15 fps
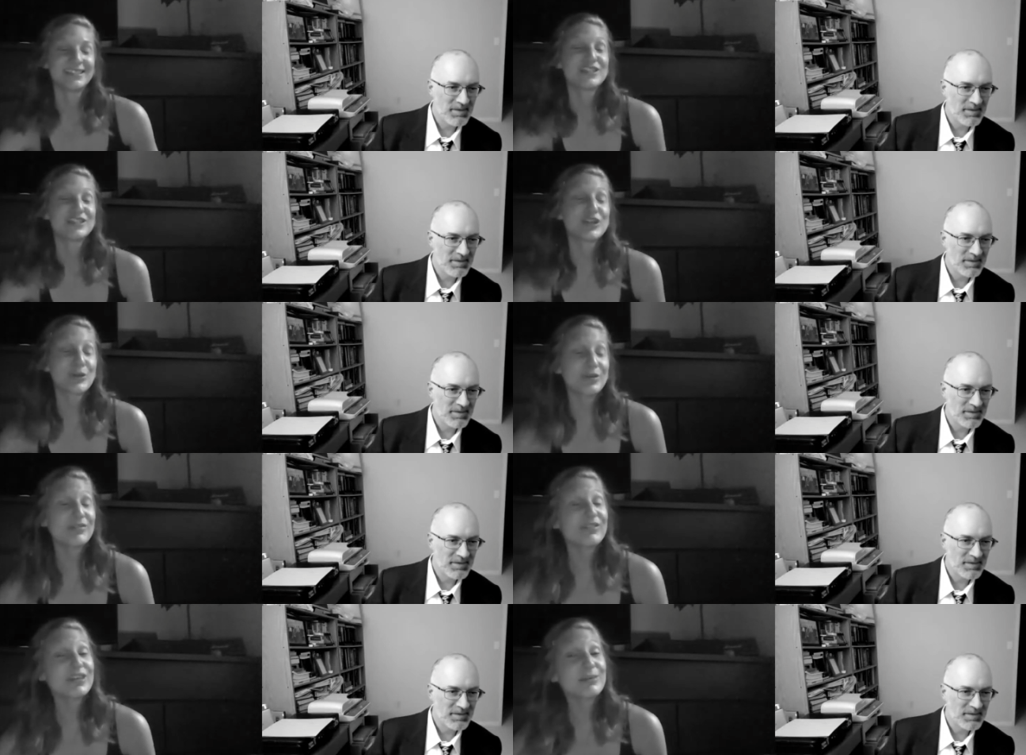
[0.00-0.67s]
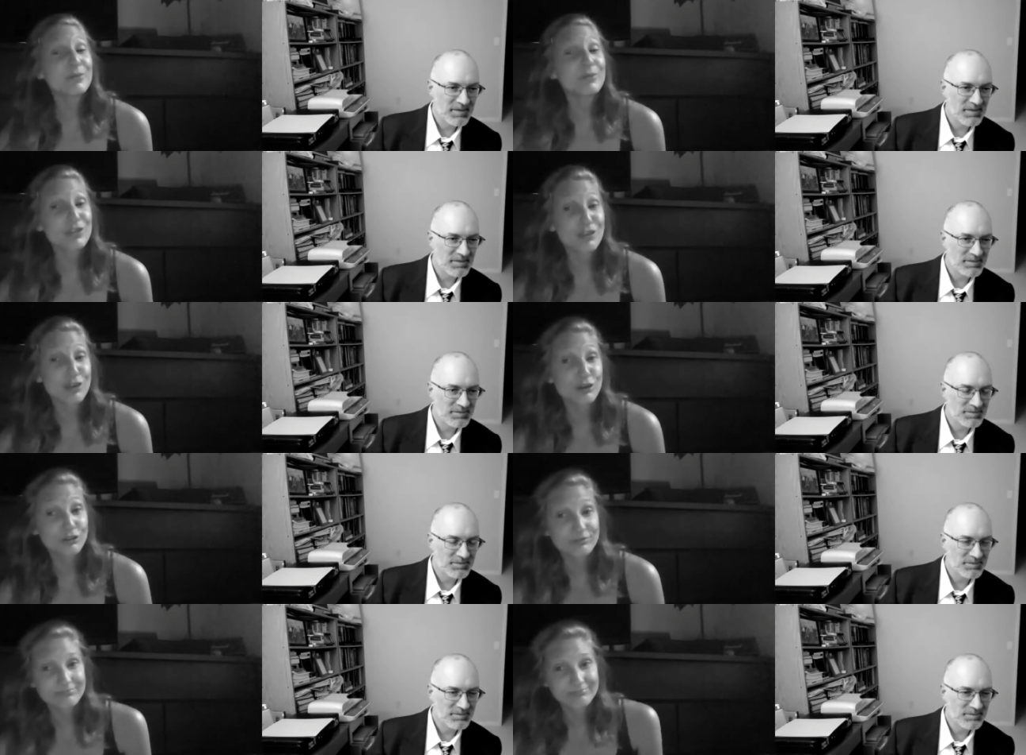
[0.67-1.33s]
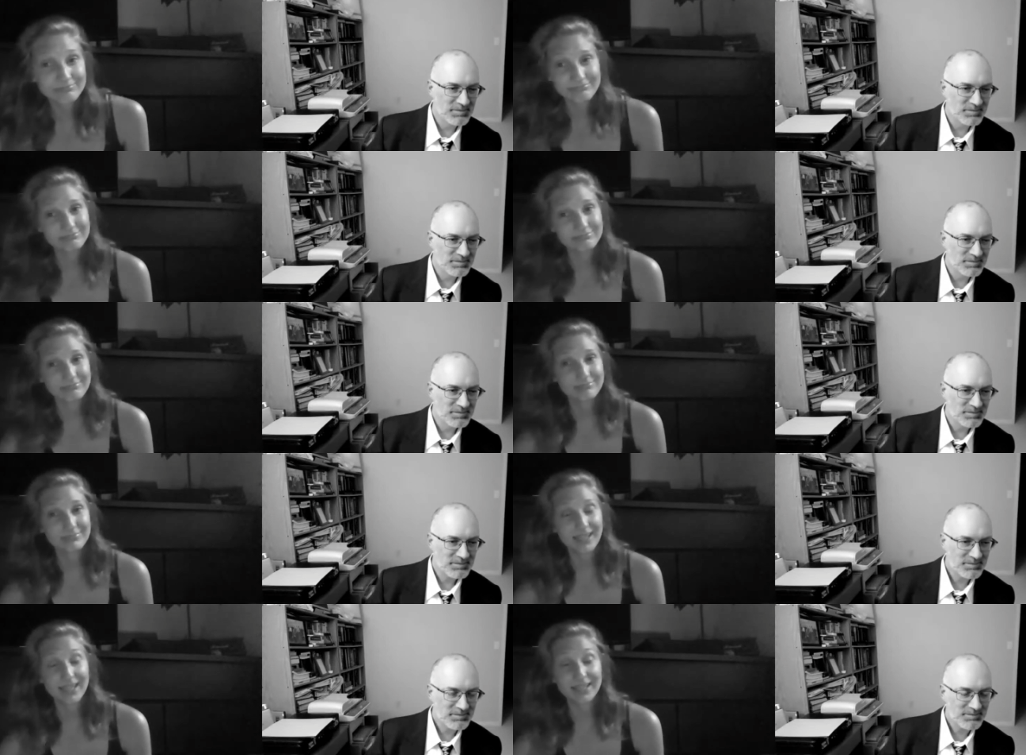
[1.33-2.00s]
Speaker 1: Two of them with you.
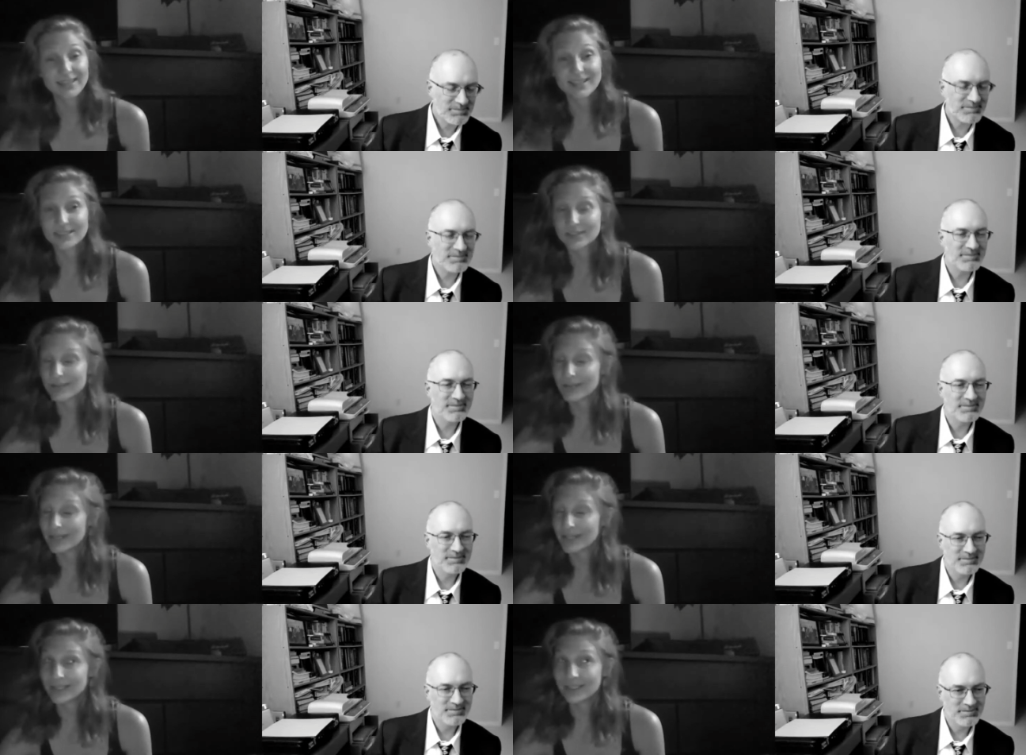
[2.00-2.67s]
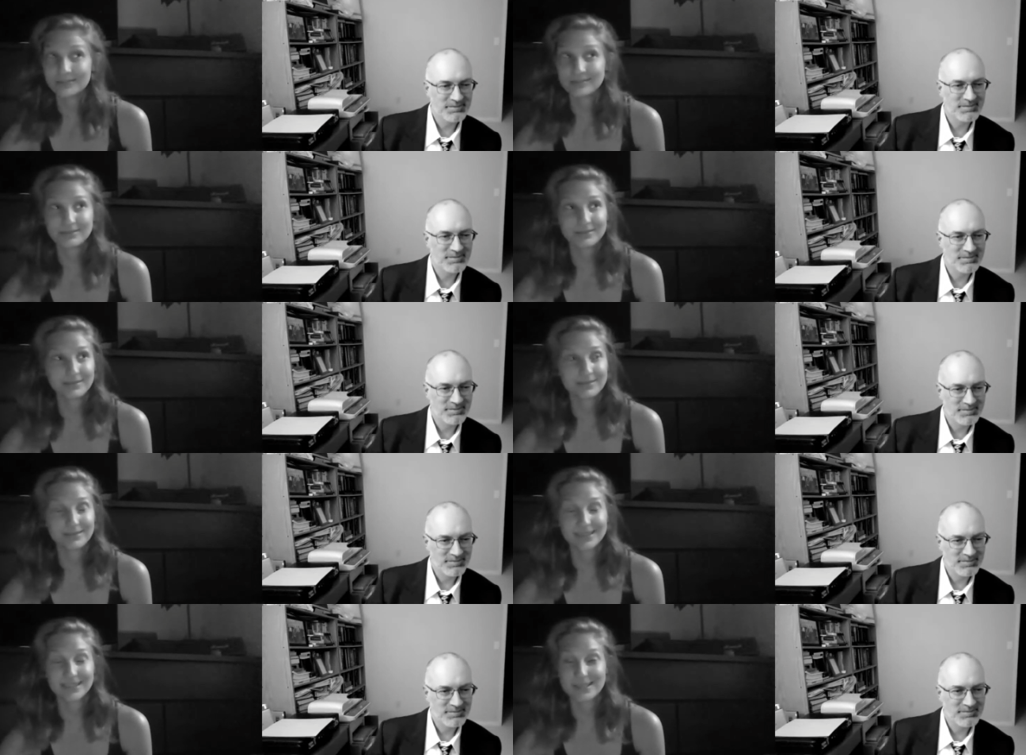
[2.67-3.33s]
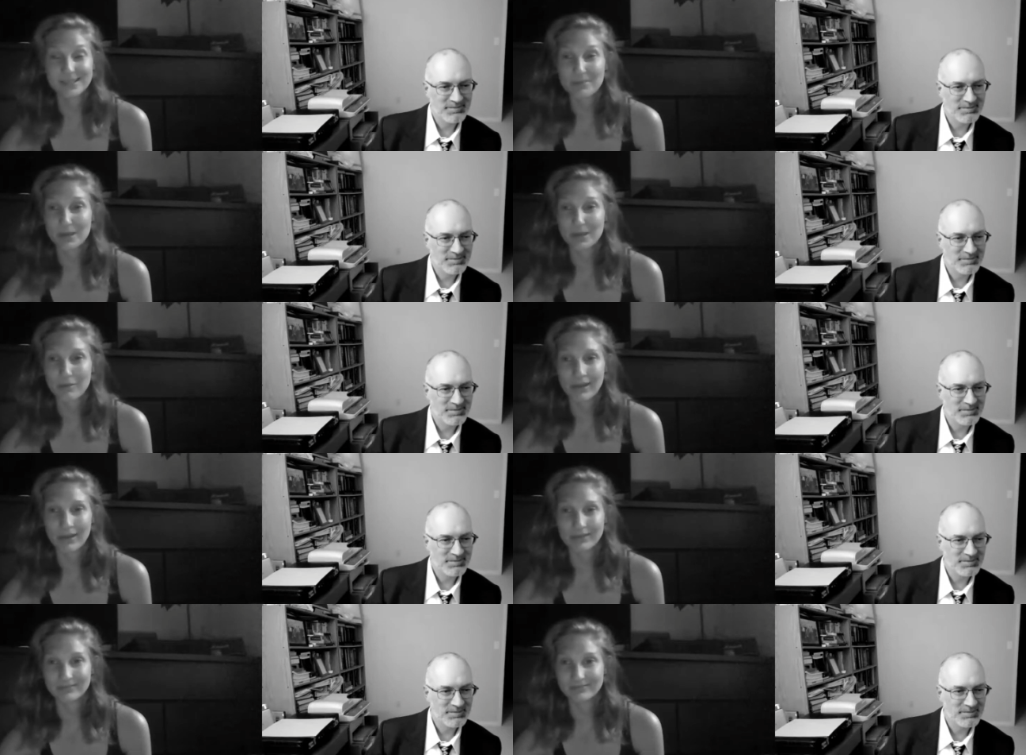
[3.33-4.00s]
And this credit, oh, it's the big
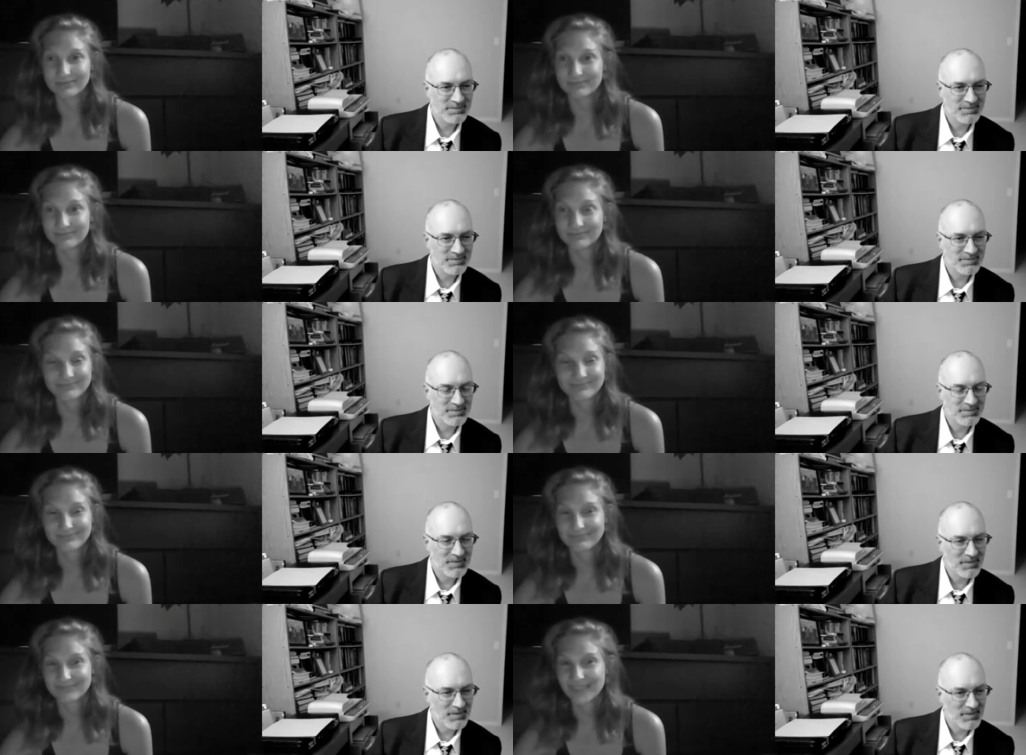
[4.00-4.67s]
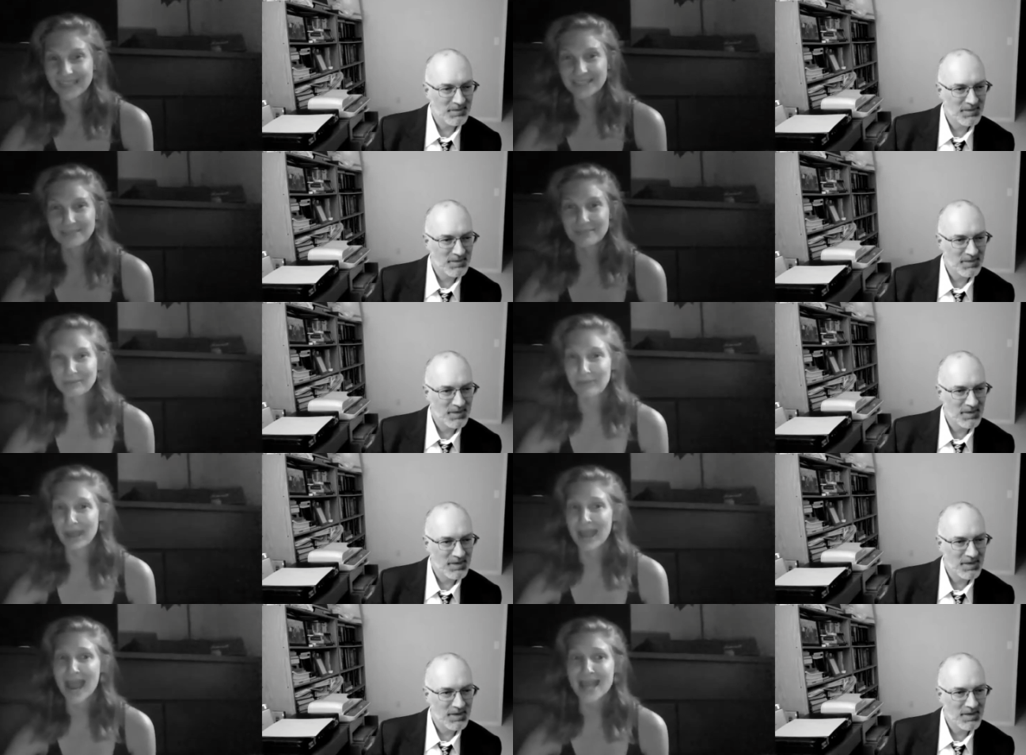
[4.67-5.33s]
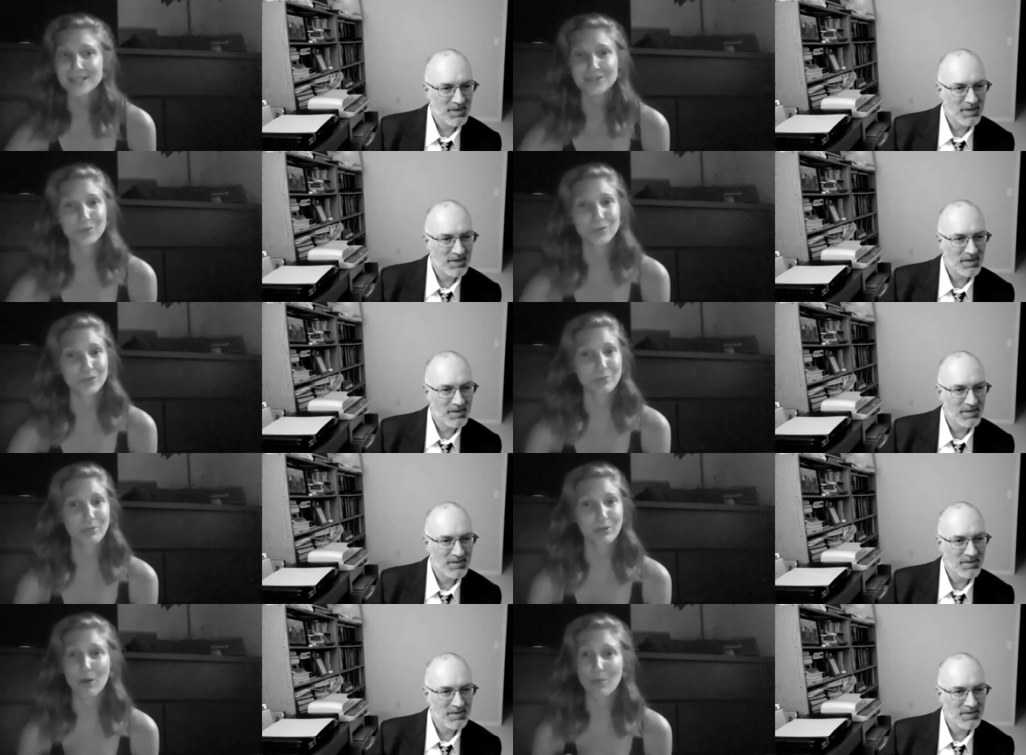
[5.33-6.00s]
one. It gets me my high school
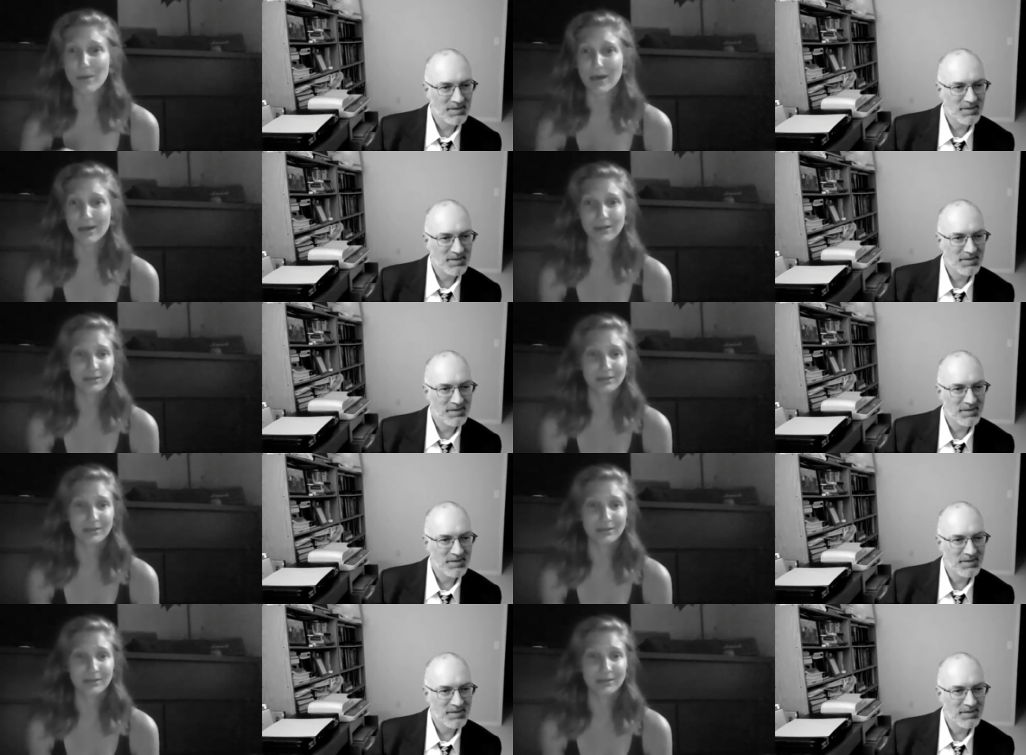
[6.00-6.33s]
diploma.